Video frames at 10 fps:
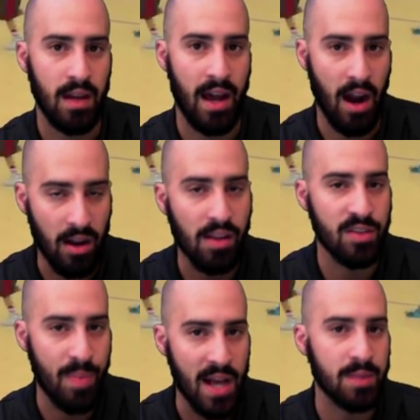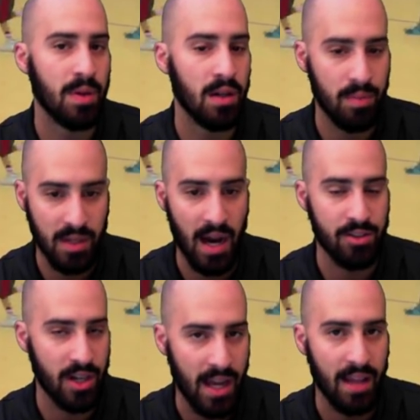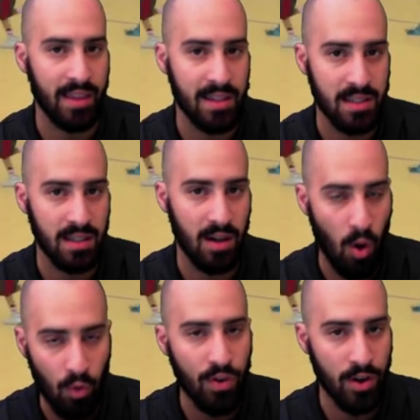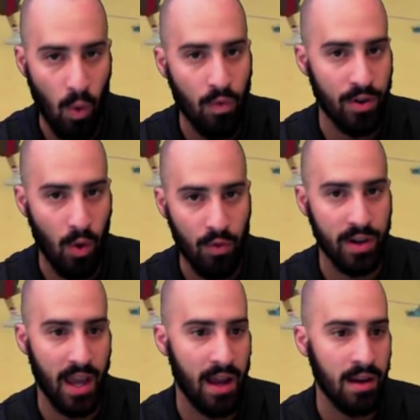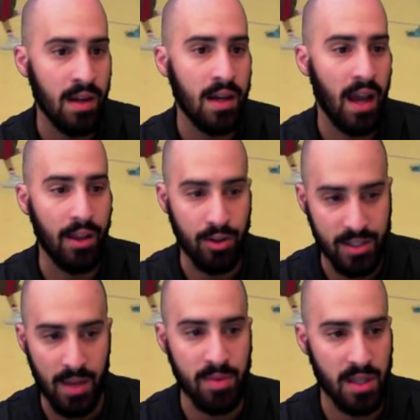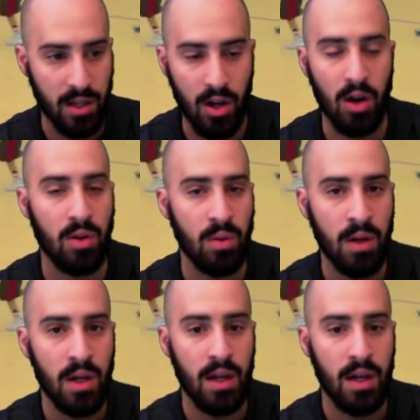At higher levels of basketball, guys are going to hit this over and over and over again, and your team is going to go